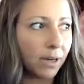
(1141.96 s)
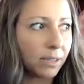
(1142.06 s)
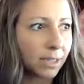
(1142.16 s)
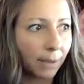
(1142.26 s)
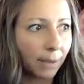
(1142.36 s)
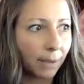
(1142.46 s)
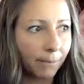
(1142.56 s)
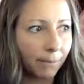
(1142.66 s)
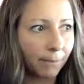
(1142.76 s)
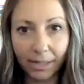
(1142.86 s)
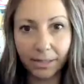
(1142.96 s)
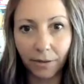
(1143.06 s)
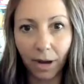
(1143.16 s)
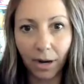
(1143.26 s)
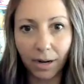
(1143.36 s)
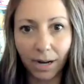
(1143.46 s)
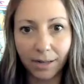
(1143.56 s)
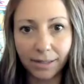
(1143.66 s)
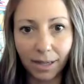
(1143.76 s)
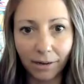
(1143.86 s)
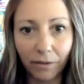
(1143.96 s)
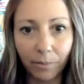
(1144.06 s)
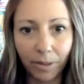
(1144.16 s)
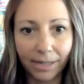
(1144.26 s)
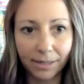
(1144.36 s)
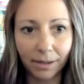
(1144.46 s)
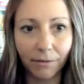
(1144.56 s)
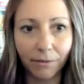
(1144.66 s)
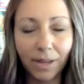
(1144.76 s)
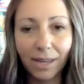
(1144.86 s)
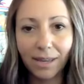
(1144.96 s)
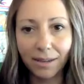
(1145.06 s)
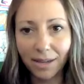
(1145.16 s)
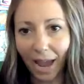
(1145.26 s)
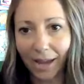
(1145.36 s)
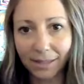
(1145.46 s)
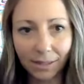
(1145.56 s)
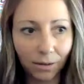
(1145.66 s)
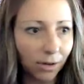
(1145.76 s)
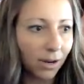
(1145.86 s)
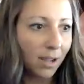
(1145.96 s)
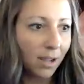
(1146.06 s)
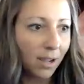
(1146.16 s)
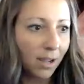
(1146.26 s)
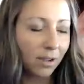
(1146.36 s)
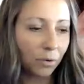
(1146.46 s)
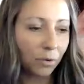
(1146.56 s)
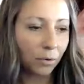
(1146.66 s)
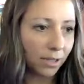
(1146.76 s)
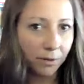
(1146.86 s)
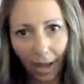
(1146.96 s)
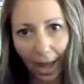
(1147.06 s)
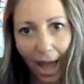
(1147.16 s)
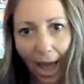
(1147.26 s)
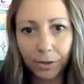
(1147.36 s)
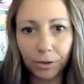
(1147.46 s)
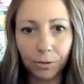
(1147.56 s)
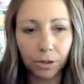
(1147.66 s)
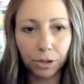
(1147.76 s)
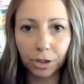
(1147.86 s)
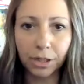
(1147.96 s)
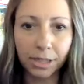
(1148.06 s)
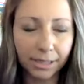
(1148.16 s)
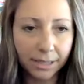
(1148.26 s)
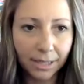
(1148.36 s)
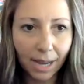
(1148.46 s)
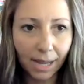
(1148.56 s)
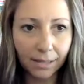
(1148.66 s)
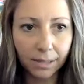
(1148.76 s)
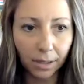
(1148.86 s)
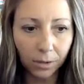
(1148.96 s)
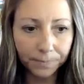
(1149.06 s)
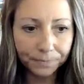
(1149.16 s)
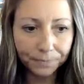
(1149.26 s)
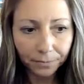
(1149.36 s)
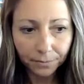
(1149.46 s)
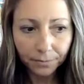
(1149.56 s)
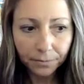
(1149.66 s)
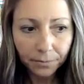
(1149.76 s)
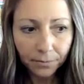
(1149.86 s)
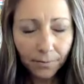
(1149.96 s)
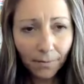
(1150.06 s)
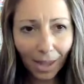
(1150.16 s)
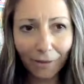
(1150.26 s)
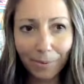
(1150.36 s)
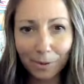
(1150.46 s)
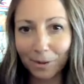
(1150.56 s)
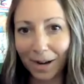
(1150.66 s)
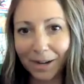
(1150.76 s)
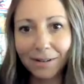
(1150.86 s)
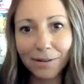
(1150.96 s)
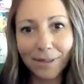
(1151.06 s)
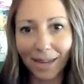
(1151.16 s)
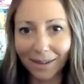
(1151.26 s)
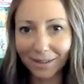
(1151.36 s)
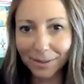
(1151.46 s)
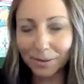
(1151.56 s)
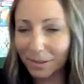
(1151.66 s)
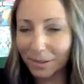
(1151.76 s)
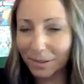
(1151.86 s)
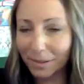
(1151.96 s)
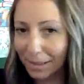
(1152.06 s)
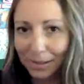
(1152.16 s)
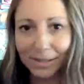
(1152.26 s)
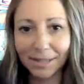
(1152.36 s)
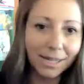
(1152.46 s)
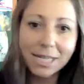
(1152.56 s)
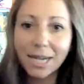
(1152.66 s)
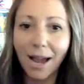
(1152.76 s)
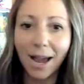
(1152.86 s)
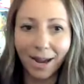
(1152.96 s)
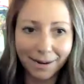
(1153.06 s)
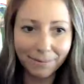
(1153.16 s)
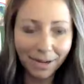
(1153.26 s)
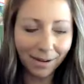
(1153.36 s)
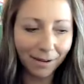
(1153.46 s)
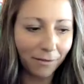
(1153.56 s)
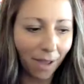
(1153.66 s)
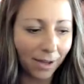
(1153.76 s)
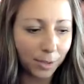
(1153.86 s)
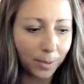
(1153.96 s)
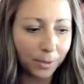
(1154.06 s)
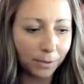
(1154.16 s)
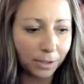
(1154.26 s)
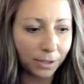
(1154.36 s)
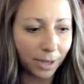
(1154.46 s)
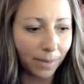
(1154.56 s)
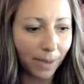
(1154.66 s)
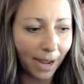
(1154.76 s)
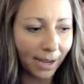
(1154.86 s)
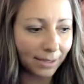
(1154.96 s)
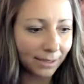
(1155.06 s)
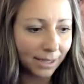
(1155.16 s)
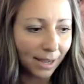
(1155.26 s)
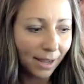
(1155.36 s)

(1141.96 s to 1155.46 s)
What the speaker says: where it's coming from a place of heart instead of a place of yes, or a have to or shoulds. And so I've been trying new things since this time of entrepreneurship, and